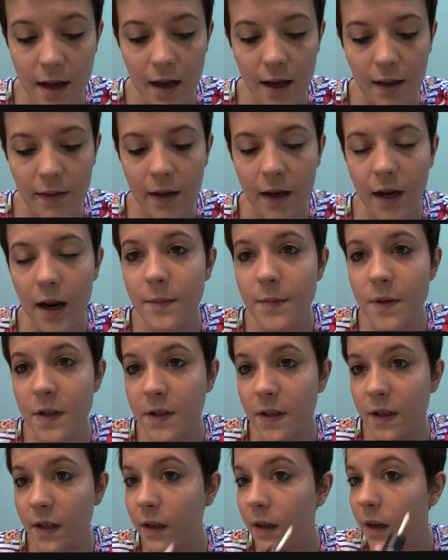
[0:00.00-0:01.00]
And then I'm
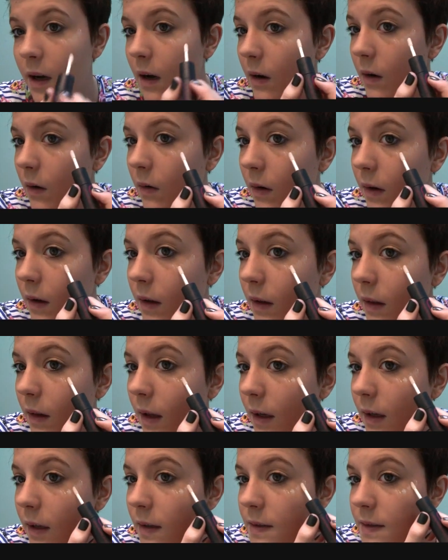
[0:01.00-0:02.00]
just going to go in
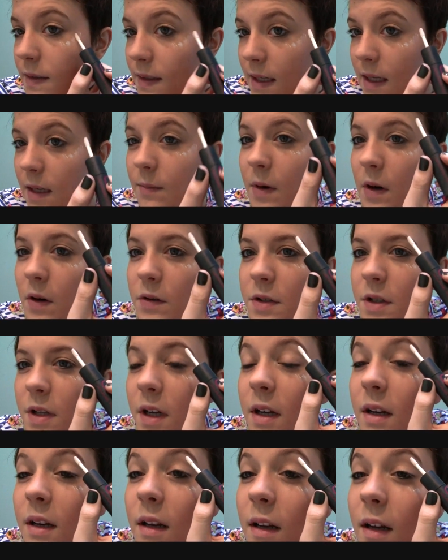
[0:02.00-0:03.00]
like a C
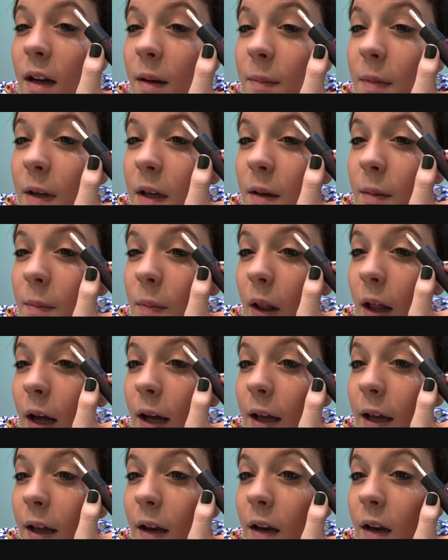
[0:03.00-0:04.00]
motion, and I'm going to
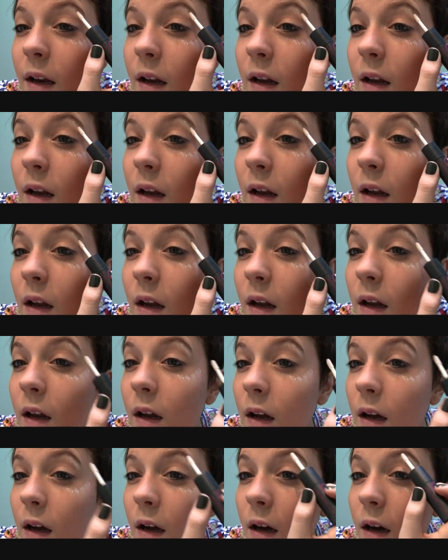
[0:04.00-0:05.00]
apply it
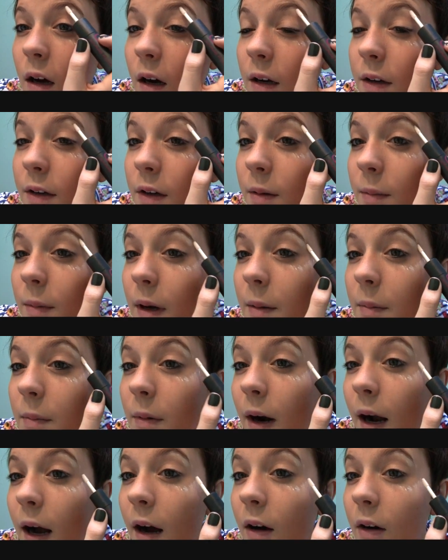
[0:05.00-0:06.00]
under my
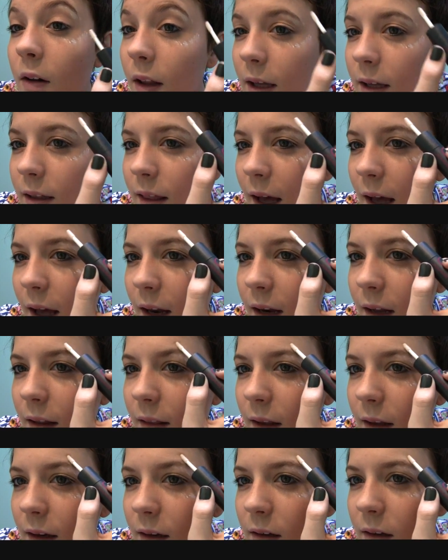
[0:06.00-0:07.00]
brow like that,
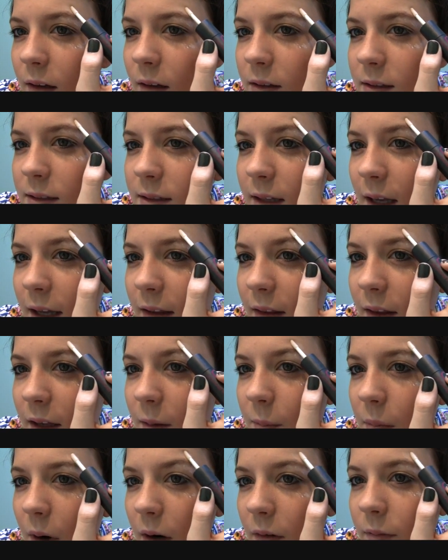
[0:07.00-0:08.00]
and then slightly
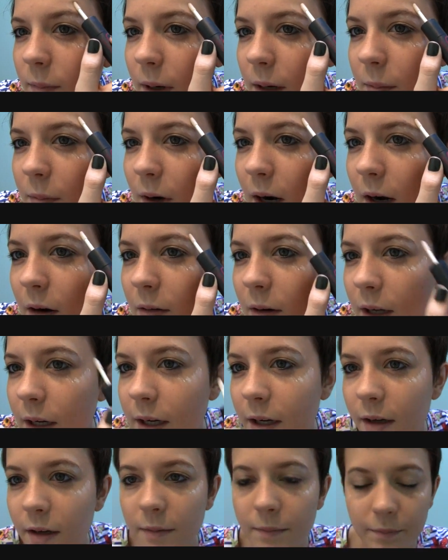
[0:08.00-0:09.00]
above my brow right
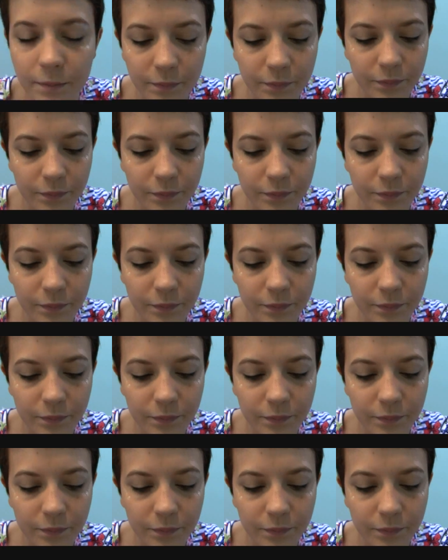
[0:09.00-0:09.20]
here.